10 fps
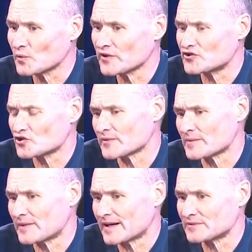John the
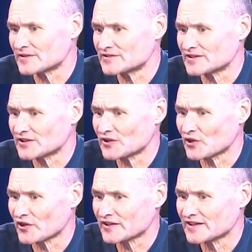Baptist,
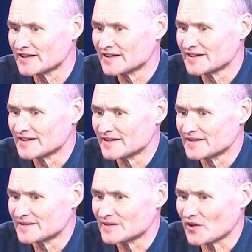I
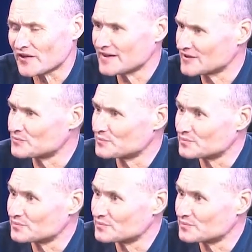think it's